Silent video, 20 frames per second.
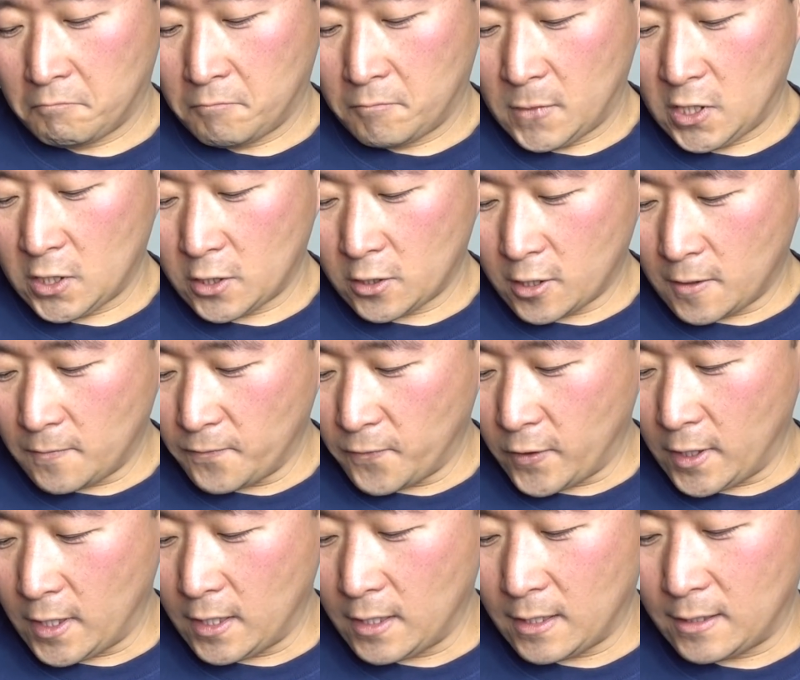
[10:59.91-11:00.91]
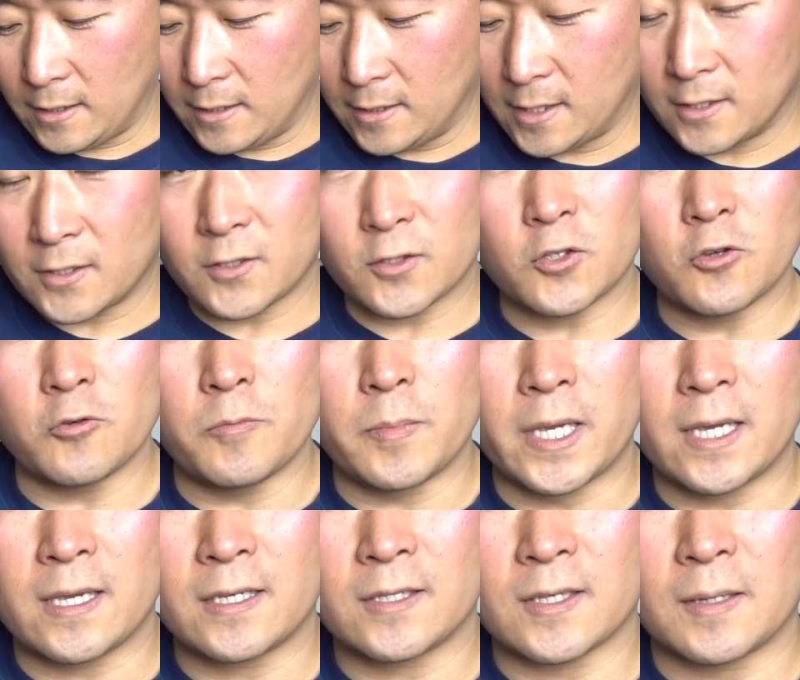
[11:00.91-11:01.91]
these are comfy, and this isn't too
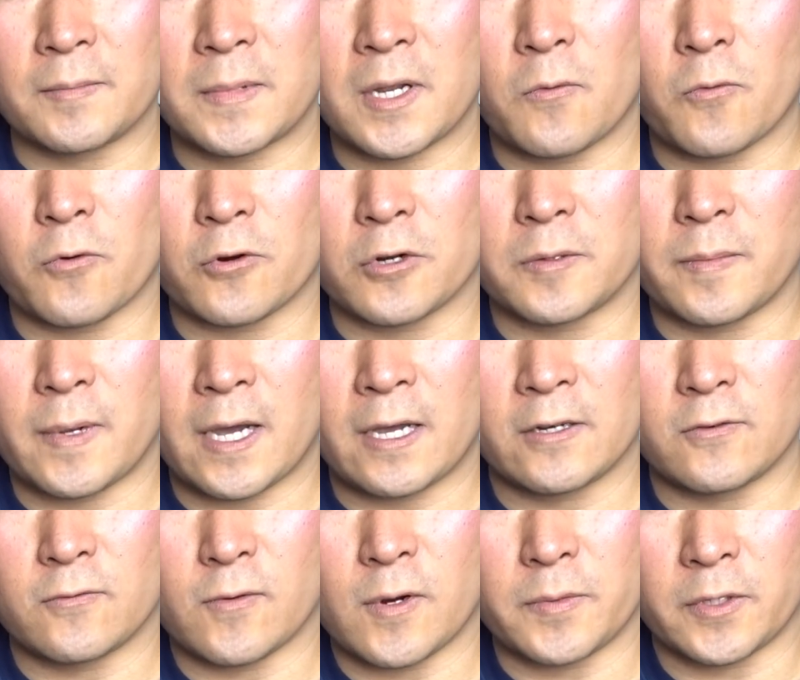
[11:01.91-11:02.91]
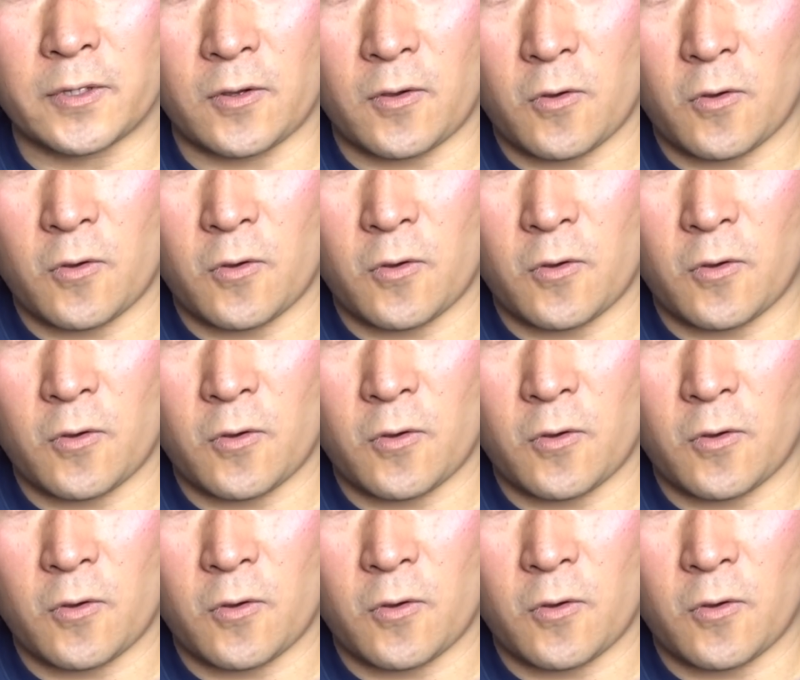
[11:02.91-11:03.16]
big, so I'm not worried about it rubbing a